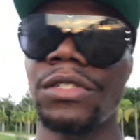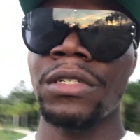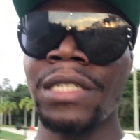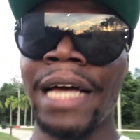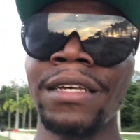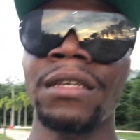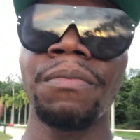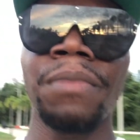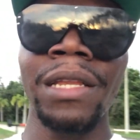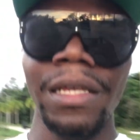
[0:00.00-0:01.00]
your psychic
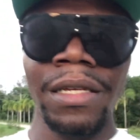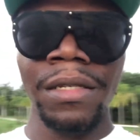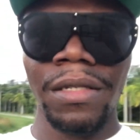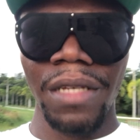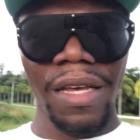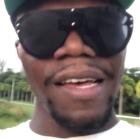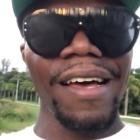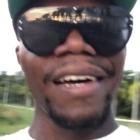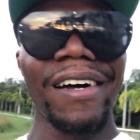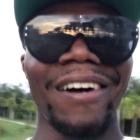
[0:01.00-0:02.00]
abilities,
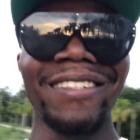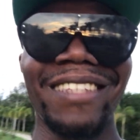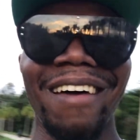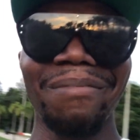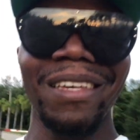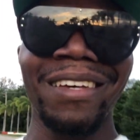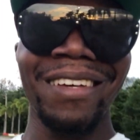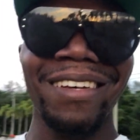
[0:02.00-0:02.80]
contact me.